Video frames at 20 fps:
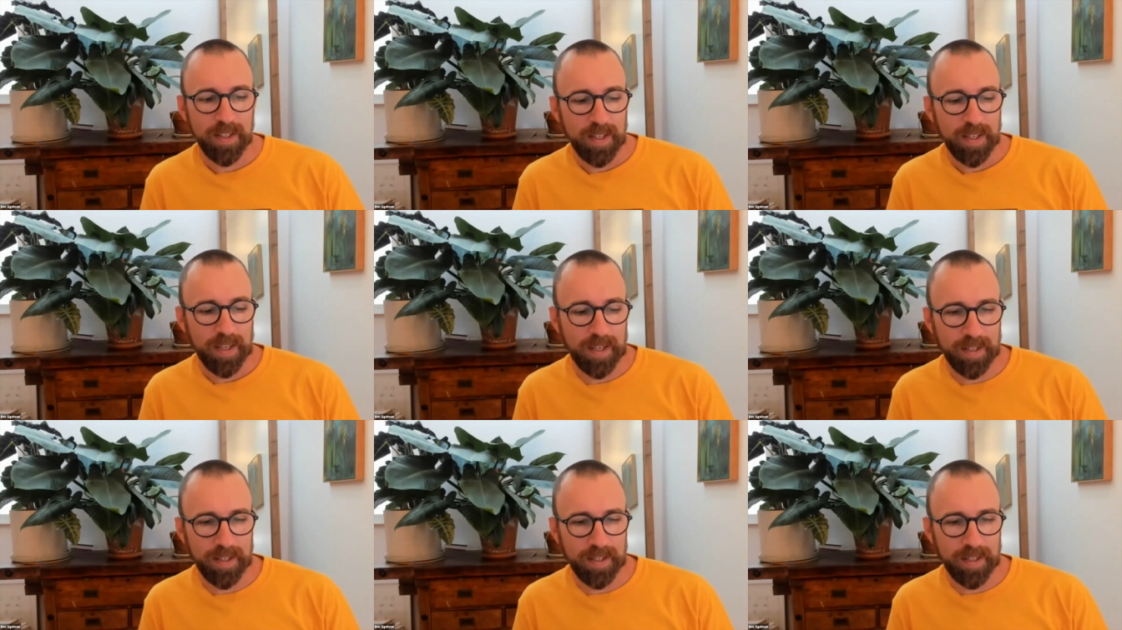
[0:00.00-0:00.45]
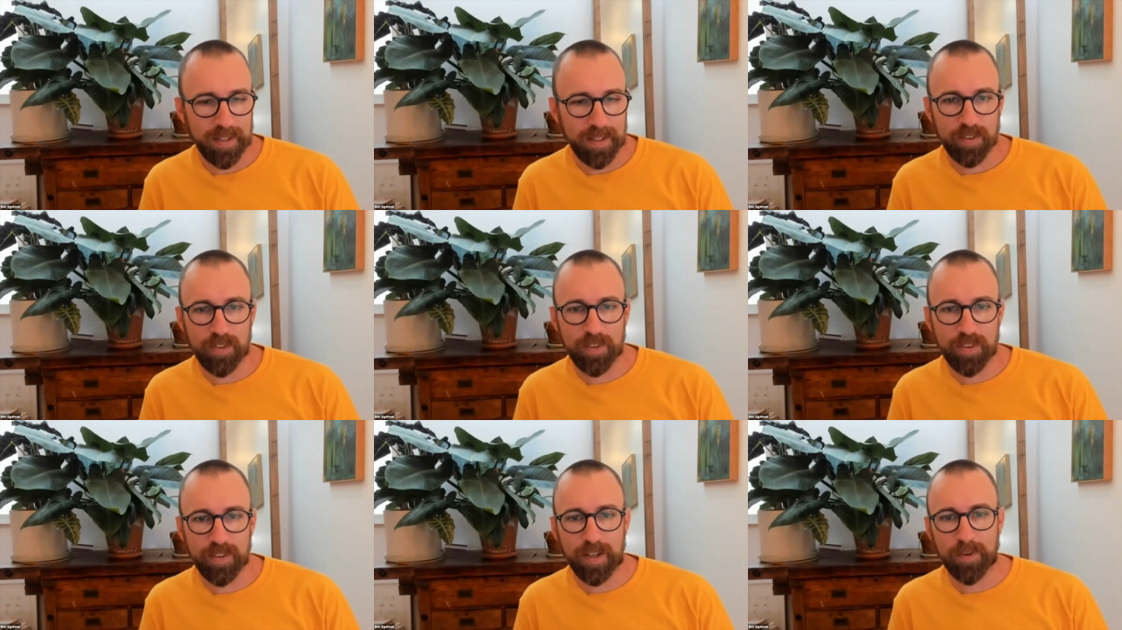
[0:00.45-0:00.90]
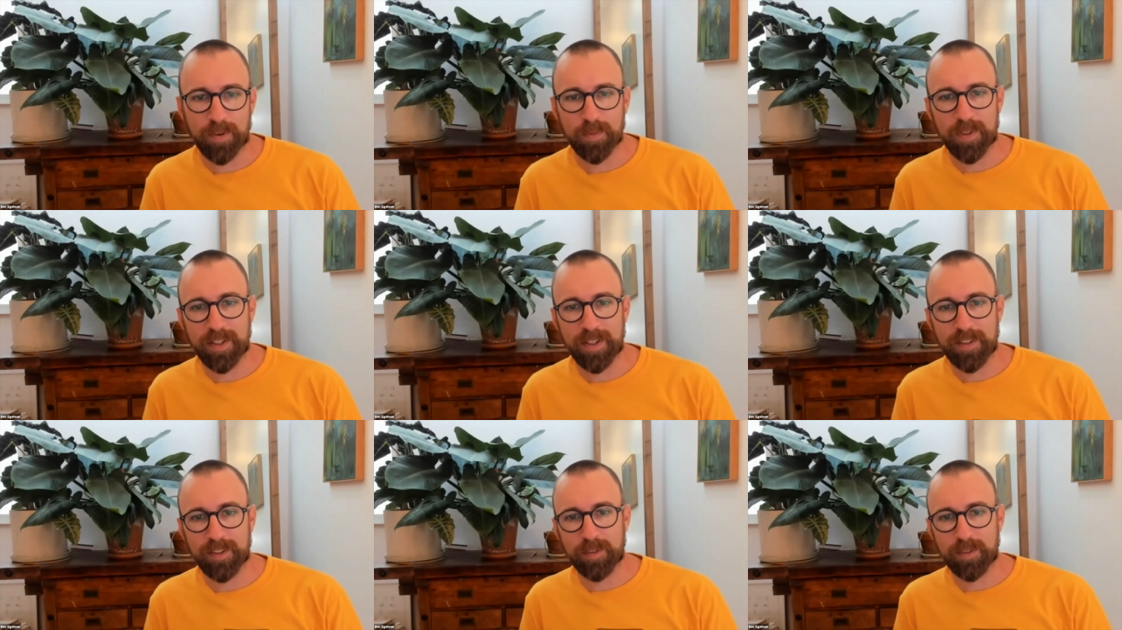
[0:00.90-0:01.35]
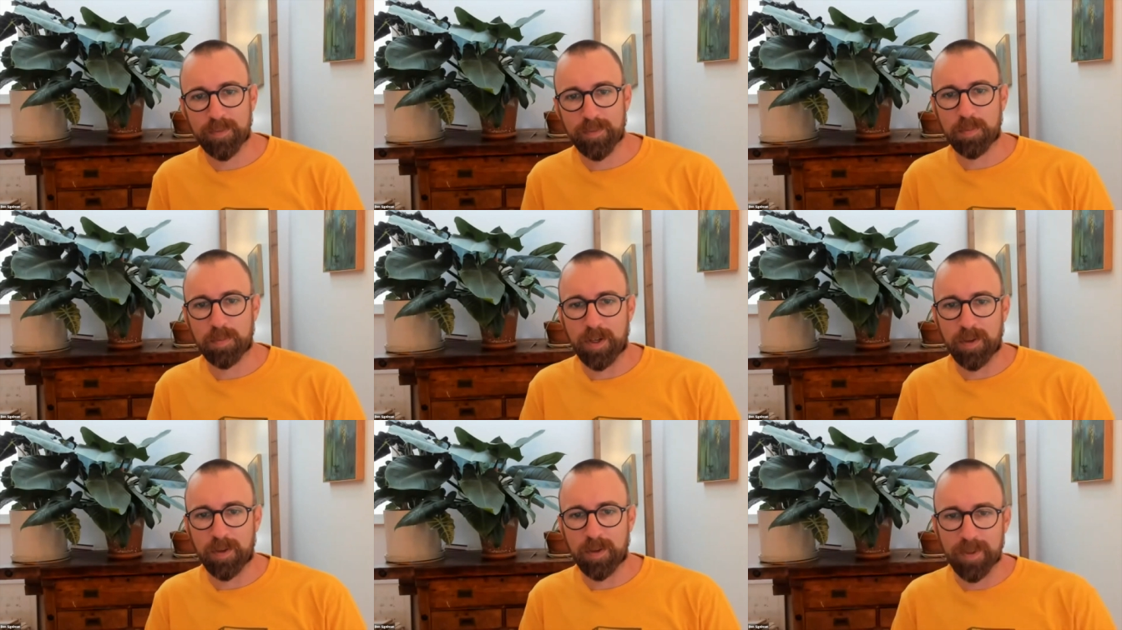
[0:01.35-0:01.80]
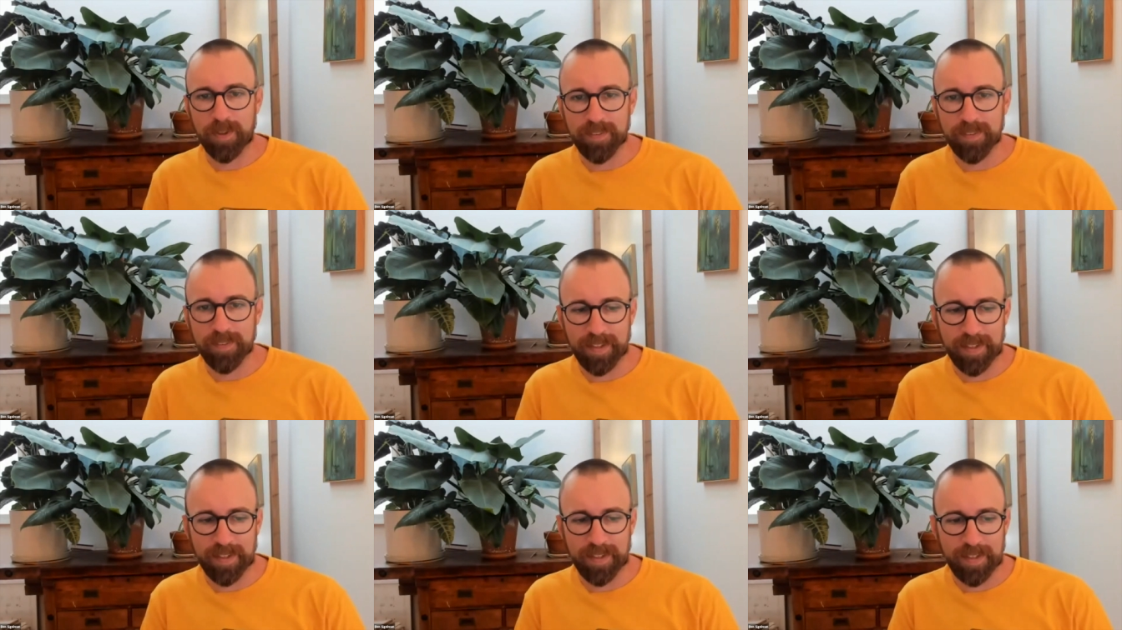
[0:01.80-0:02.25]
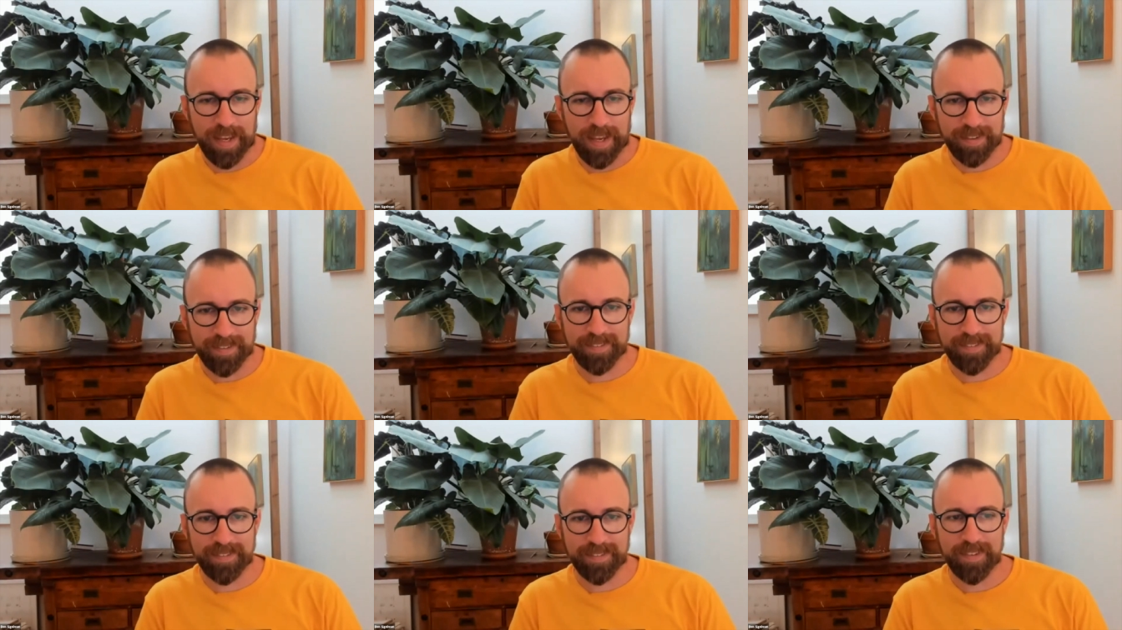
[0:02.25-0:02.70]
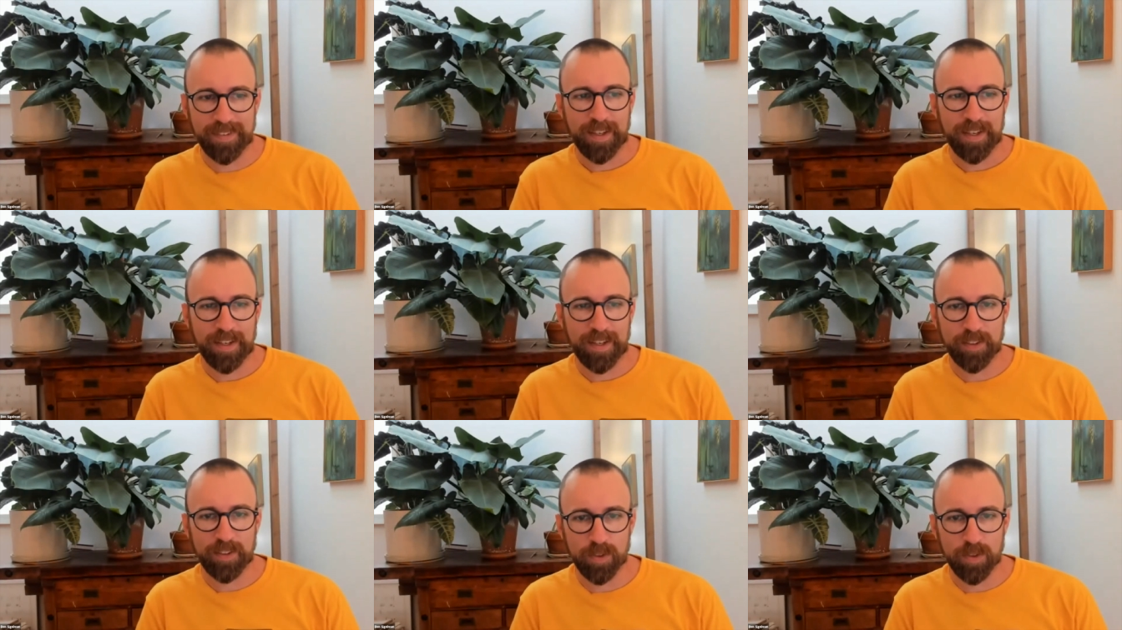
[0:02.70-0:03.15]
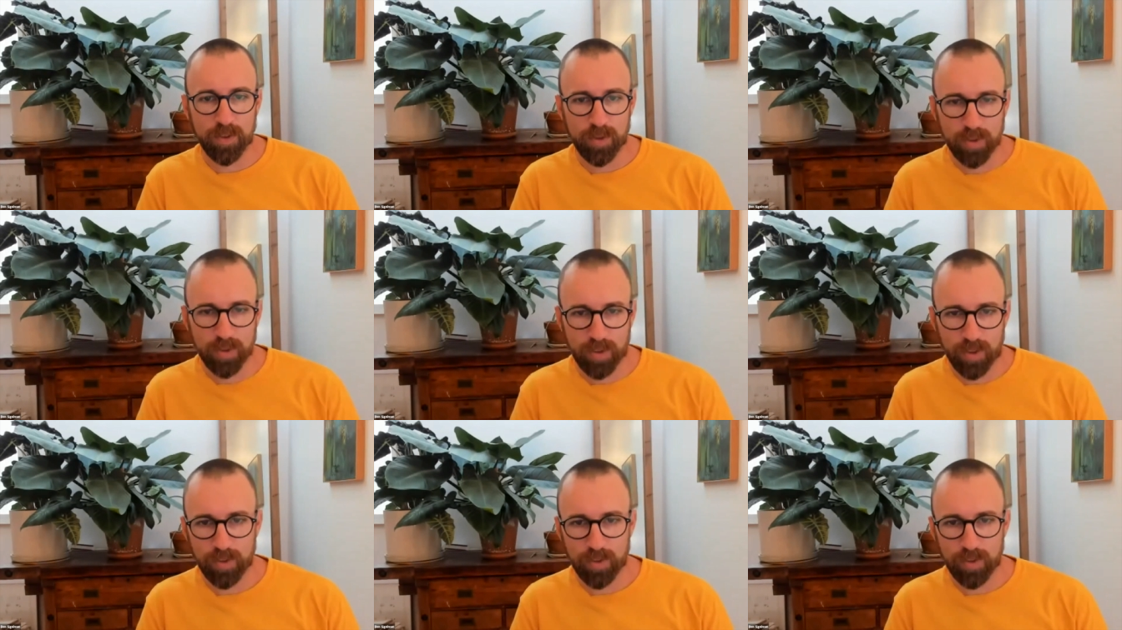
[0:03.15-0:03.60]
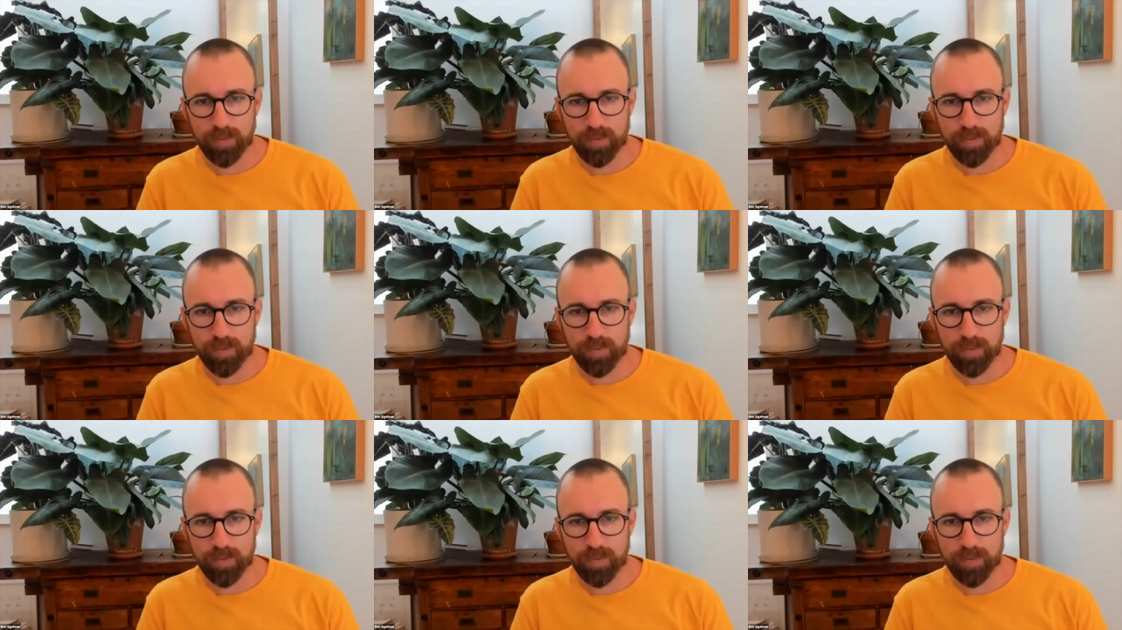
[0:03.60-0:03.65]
And it turned out we did some experiments, and X at Google,